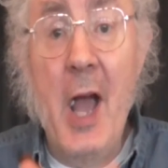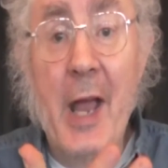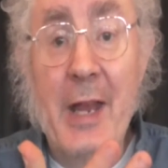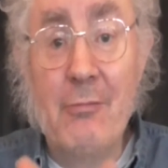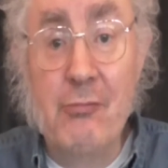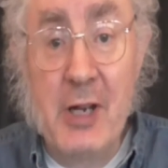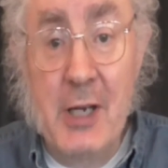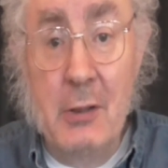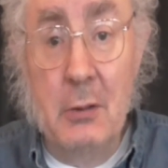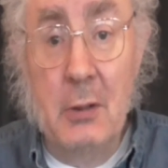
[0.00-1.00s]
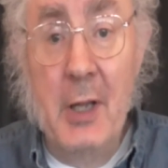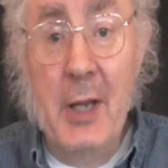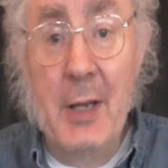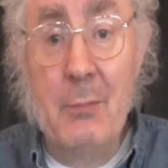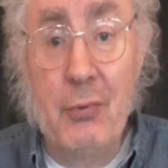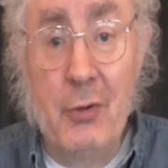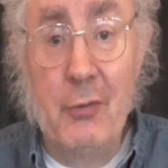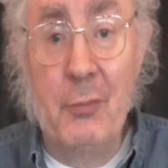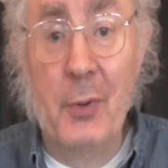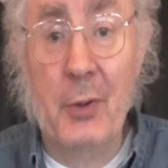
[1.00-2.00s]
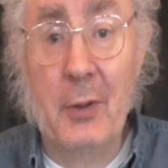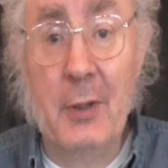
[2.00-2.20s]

a real improvement.